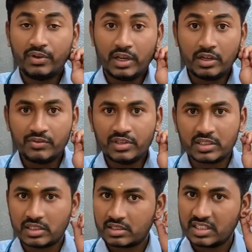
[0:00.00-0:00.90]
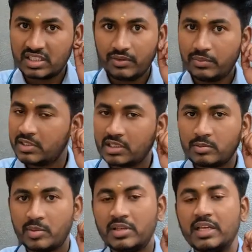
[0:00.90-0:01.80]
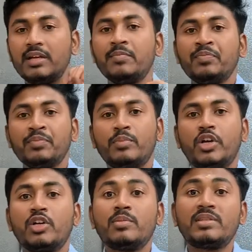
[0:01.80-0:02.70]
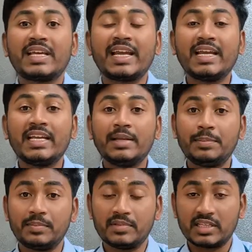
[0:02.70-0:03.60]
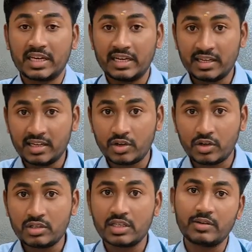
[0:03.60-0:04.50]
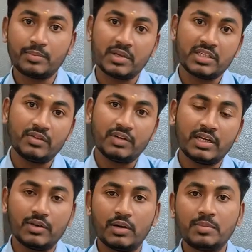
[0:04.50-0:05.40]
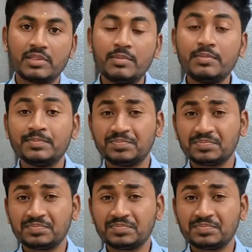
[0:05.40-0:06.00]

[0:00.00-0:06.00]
failure features, CCF features may be there, because secondary cause the patient will develop some